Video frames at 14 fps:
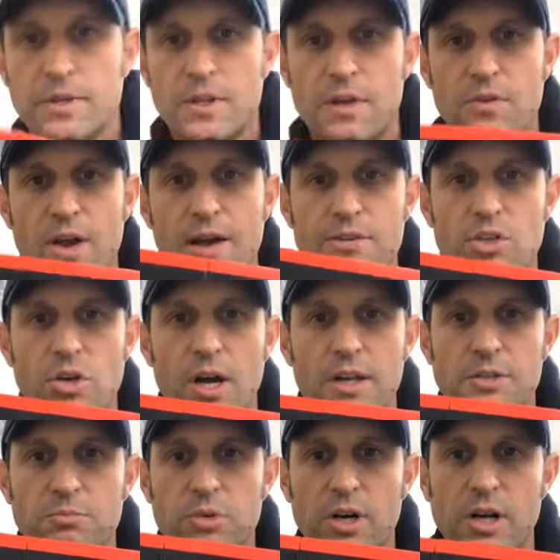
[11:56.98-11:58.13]
If you haven't tried
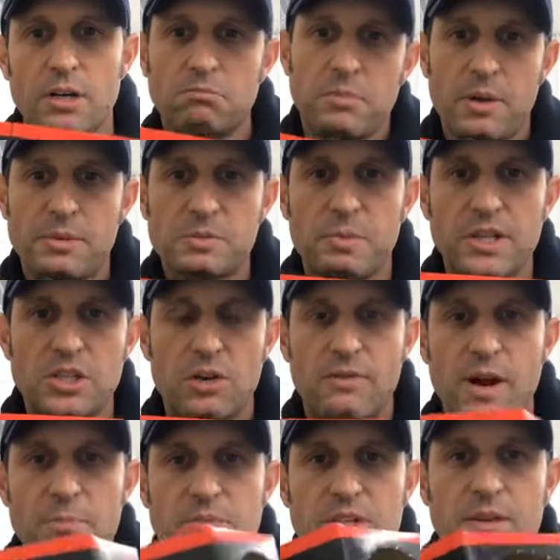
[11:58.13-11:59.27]
this product, maybe speak to your
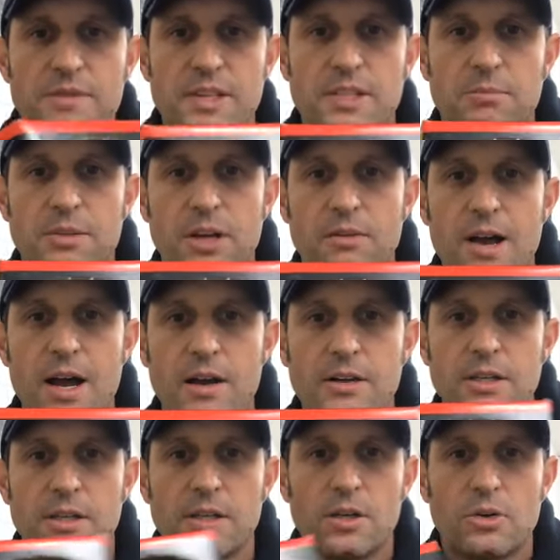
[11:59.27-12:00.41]
rep, see if there's something around,